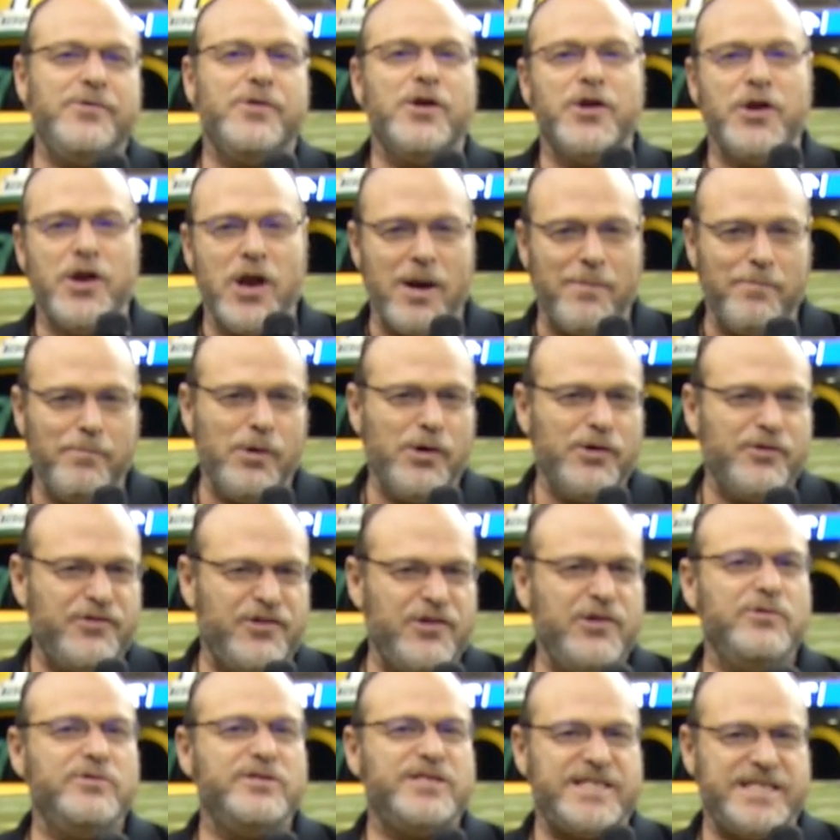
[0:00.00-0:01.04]
the number
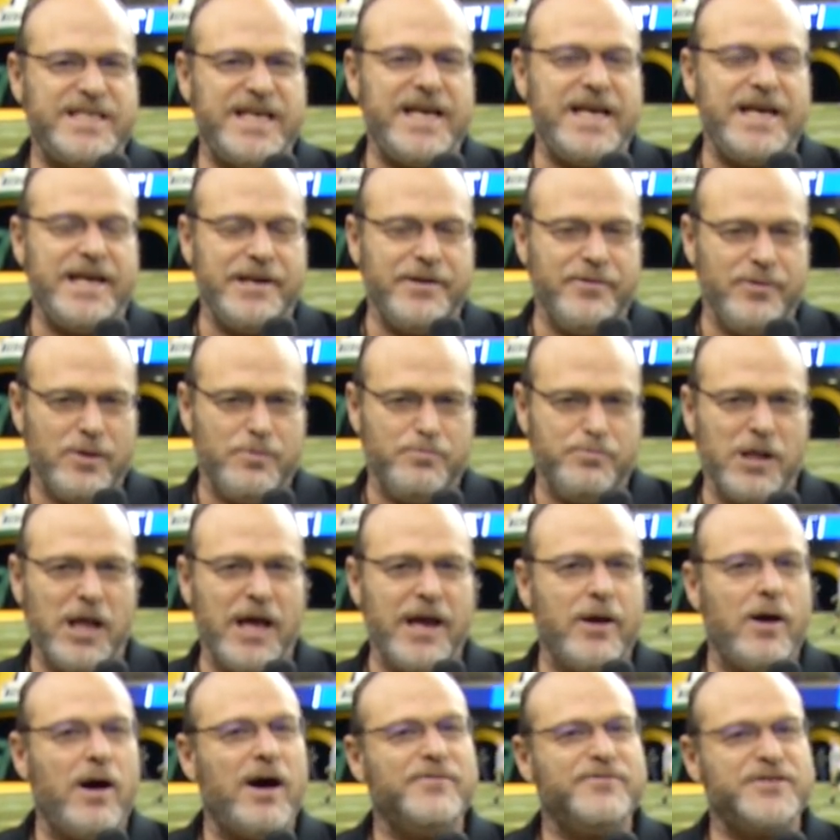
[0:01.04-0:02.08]
two seed in the
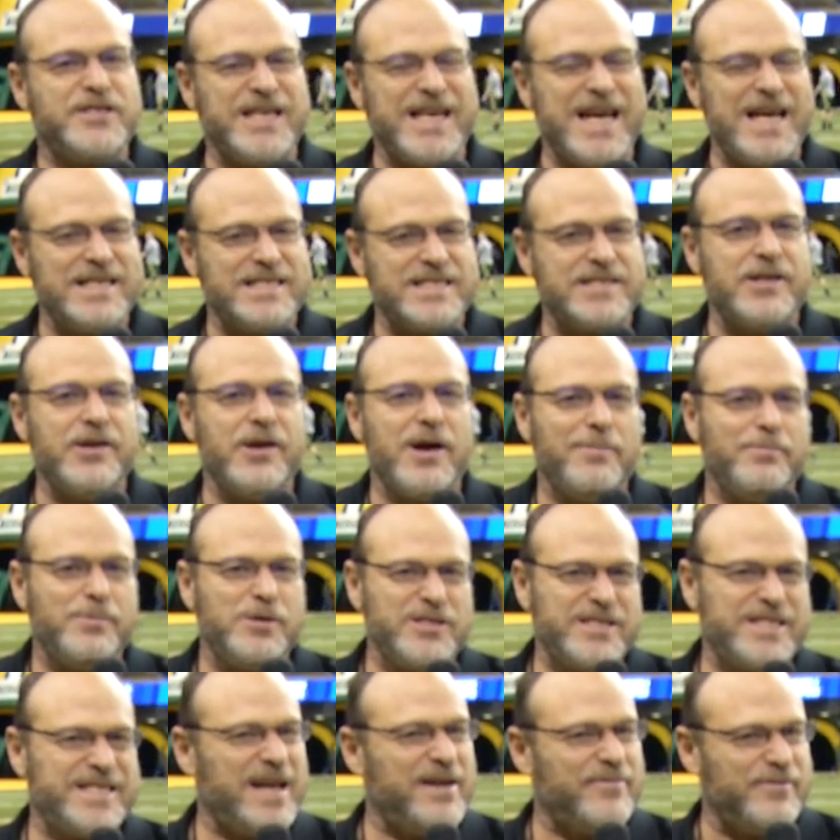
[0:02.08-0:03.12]
playoffs against the
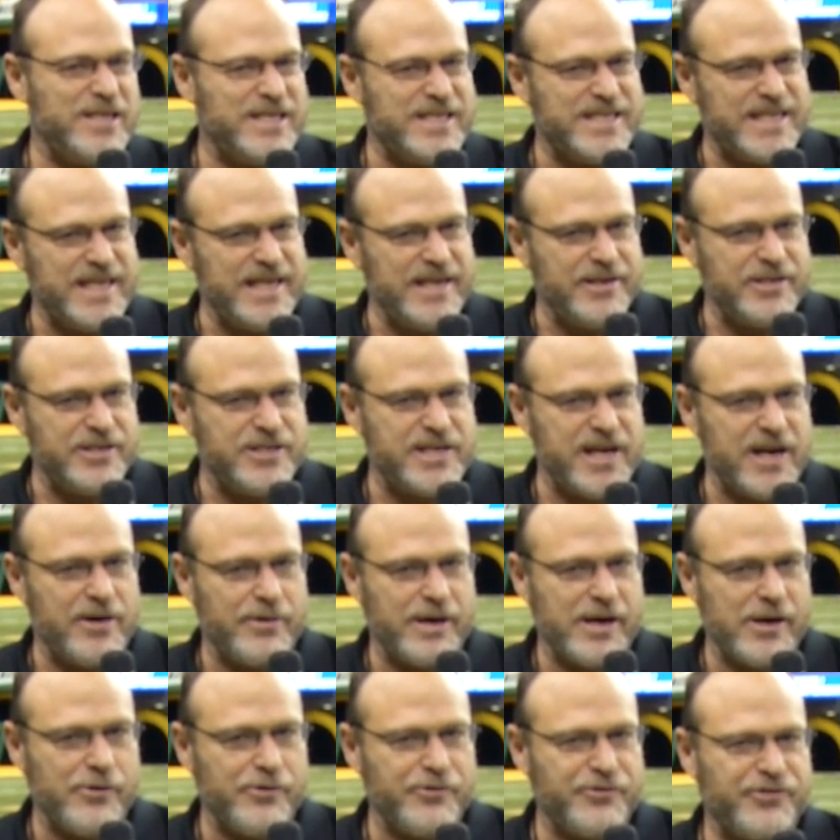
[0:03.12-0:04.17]
number seven seeded
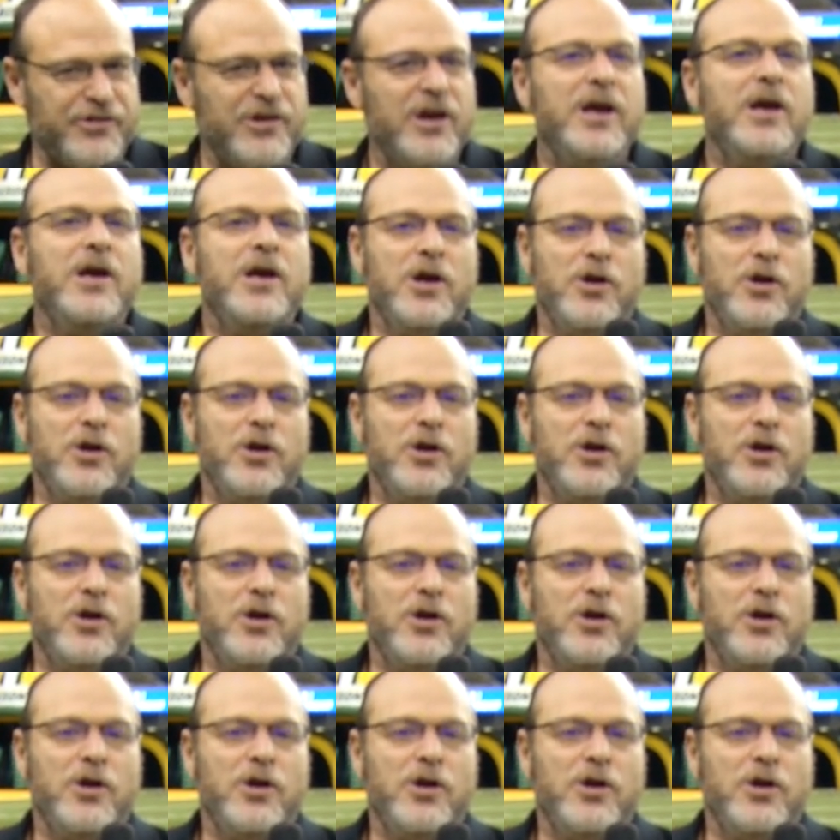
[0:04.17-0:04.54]
Terriers.